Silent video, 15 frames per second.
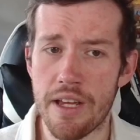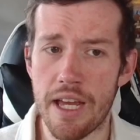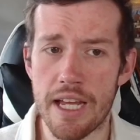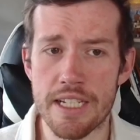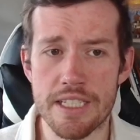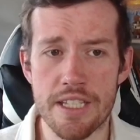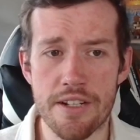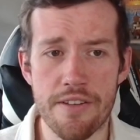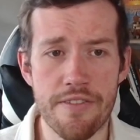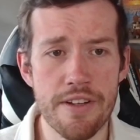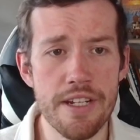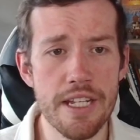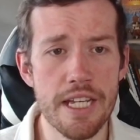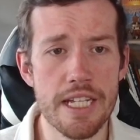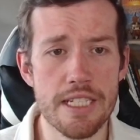as the
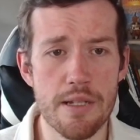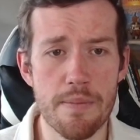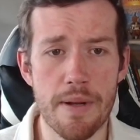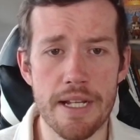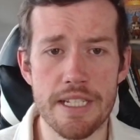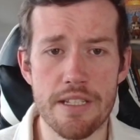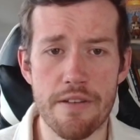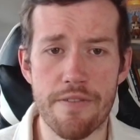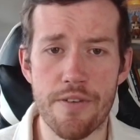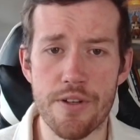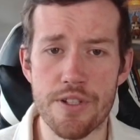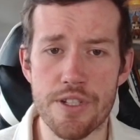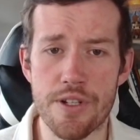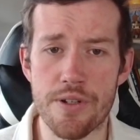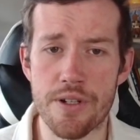defender gets to place their
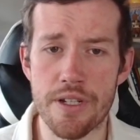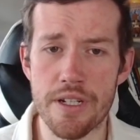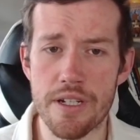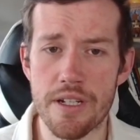first unit,